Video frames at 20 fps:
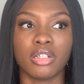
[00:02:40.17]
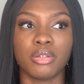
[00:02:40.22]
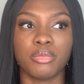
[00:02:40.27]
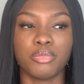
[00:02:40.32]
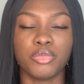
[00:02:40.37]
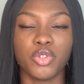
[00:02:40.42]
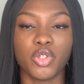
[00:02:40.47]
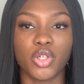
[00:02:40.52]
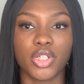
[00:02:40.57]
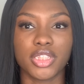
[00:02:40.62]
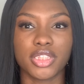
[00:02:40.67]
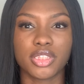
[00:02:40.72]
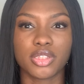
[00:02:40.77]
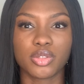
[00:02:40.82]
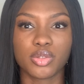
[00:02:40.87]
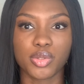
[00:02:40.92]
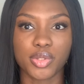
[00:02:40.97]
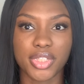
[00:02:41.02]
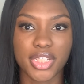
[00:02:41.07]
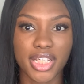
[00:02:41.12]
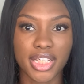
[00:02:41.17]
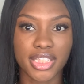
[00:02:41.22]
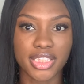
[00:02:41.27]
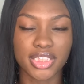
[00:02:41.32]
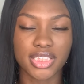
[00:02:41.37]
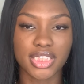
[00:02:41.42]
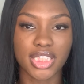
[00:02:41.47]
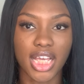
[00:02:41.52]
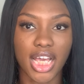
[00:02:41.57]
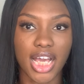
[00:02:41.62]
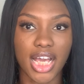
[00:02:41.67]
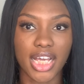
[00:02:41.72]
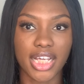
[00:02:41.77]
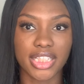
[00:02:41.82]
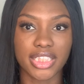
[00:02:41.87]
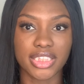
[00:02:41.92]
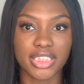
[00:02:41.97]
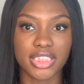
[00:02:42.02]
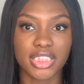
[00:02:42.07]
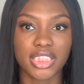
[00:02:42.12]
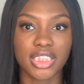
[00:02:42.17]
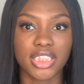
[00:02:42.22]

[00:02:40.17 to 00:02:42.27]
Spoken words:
you're a student and